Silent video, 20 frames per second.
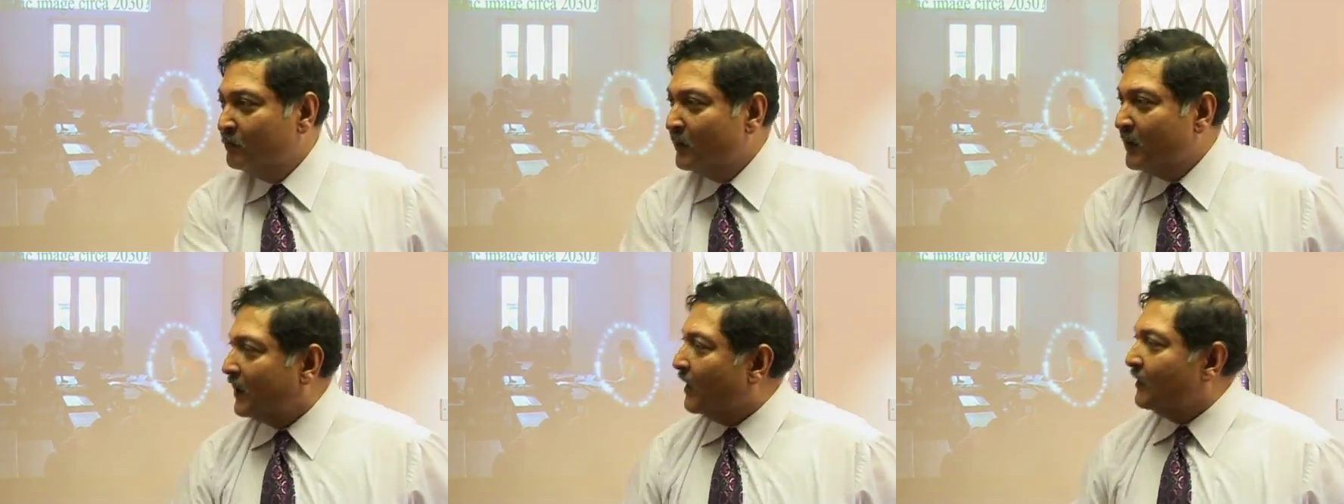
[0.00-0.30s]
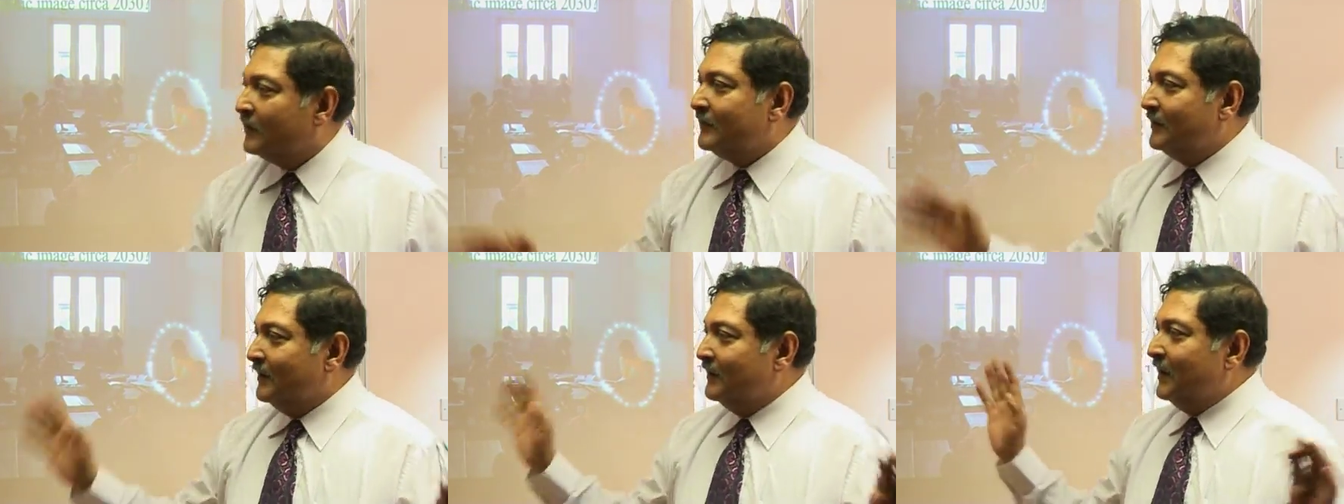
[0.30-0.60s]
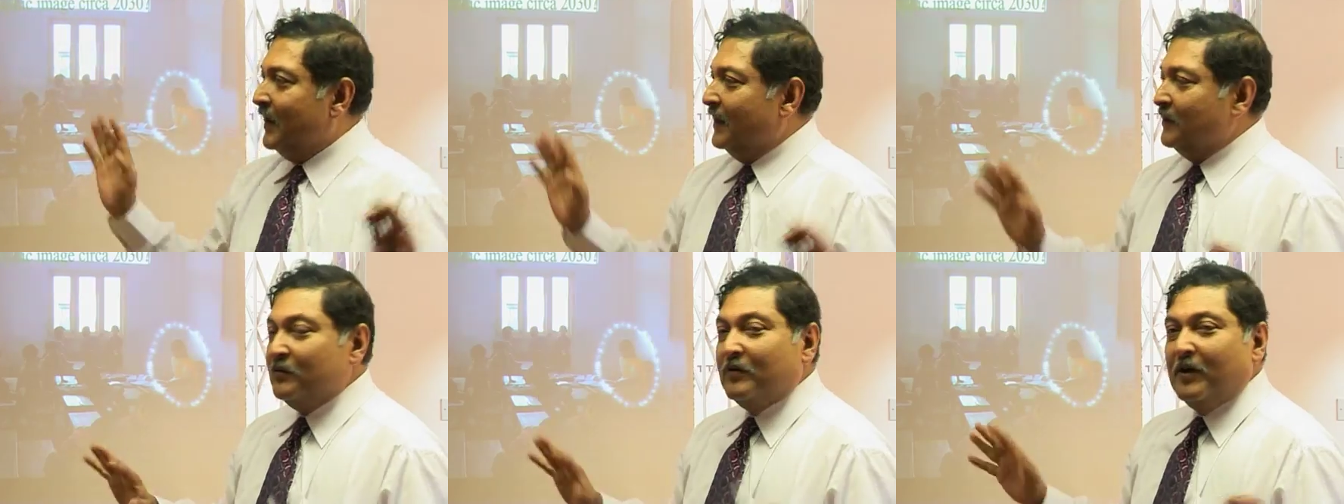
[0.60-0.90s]
But other than
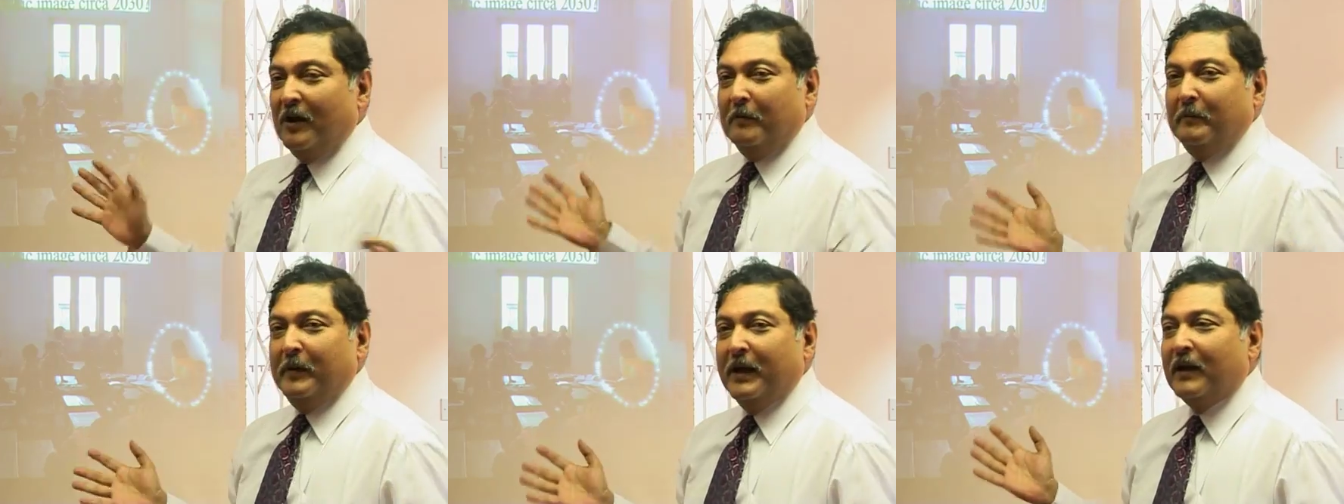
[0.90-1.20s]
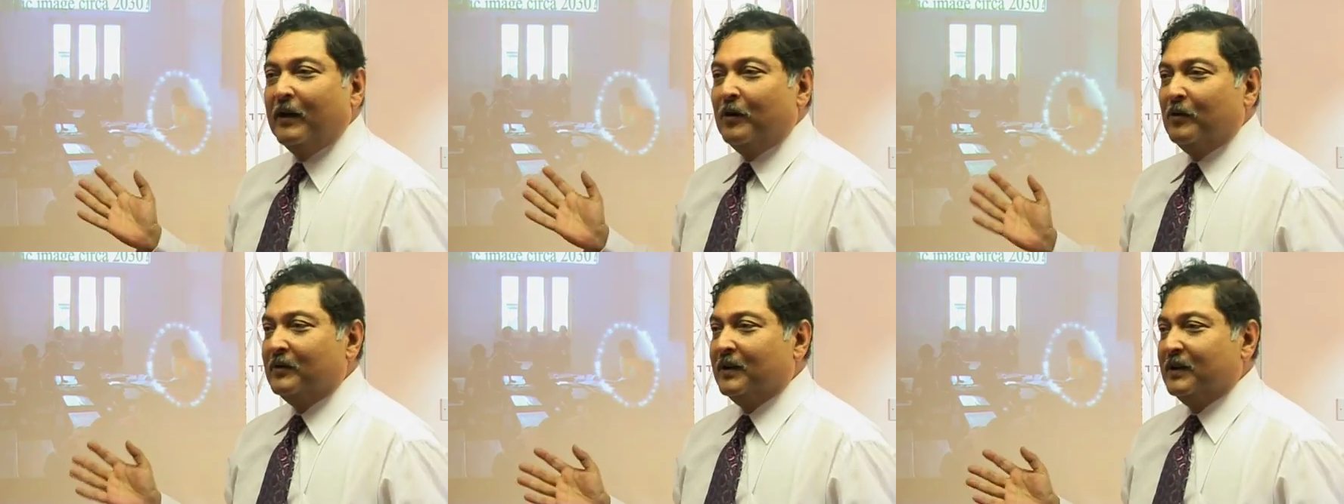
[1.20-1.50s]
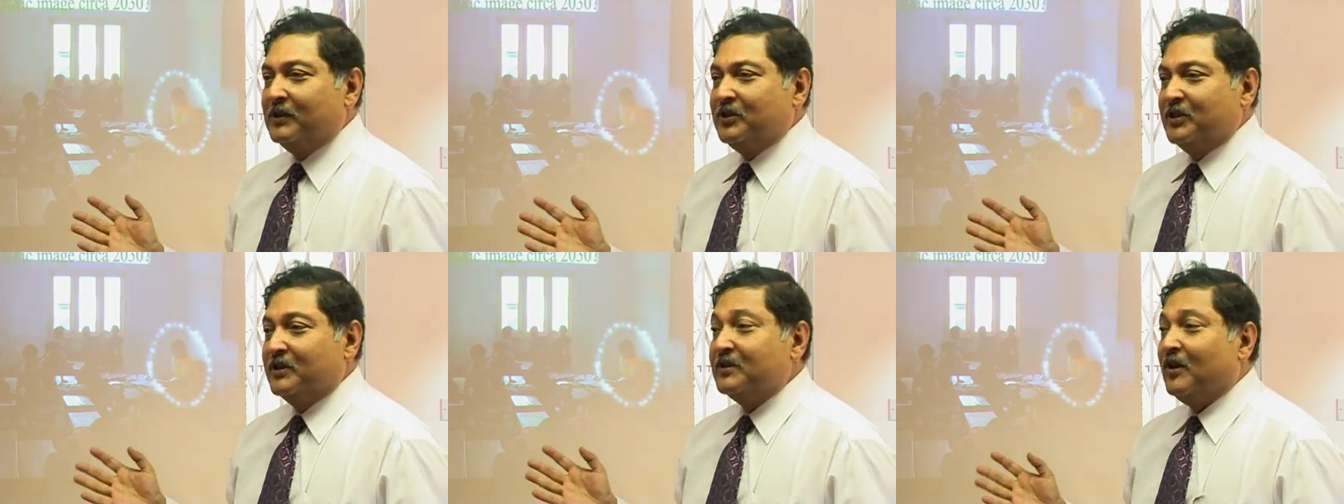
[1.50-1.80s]
that, you can't make out
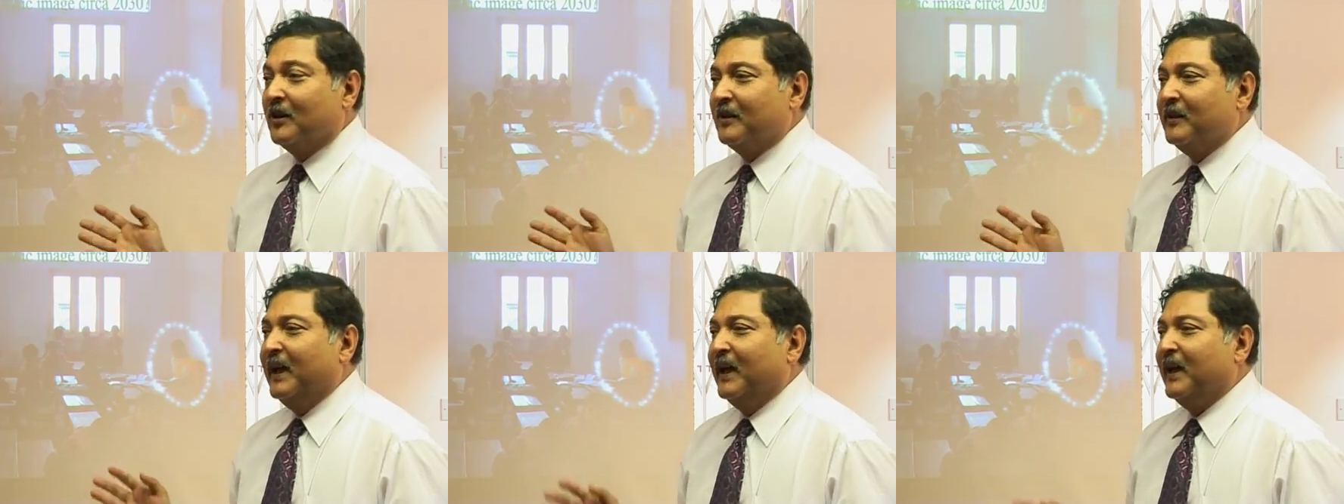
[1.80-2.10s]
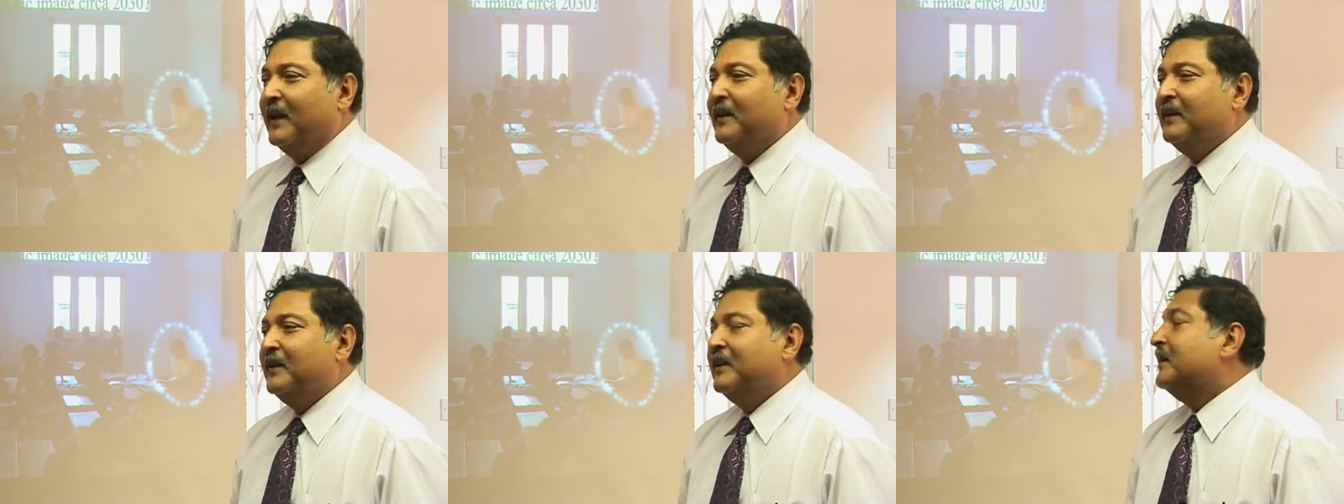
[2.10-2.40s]
that she's not there.